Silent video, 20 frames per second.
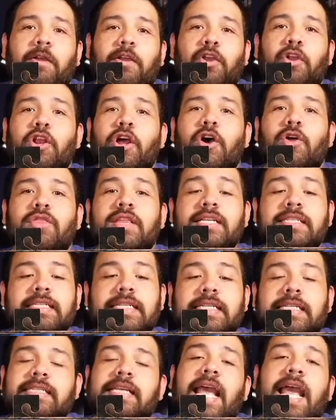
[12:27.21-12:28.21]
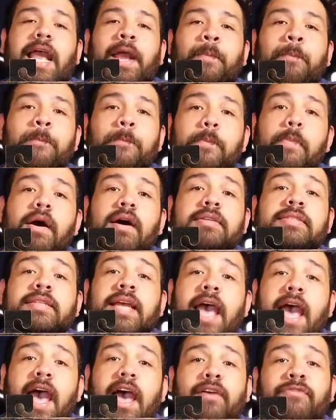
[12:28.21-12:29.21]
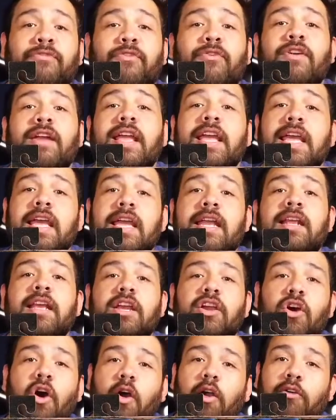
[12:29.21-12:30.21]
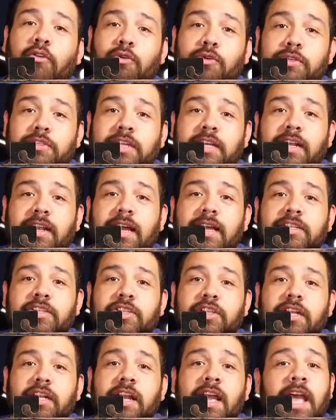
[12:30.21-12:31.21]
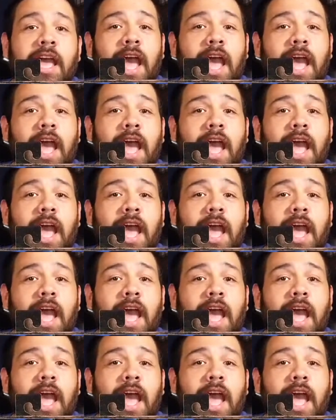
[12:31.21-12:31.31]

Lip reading: You know, this is a must-have for any Gargoyles collection.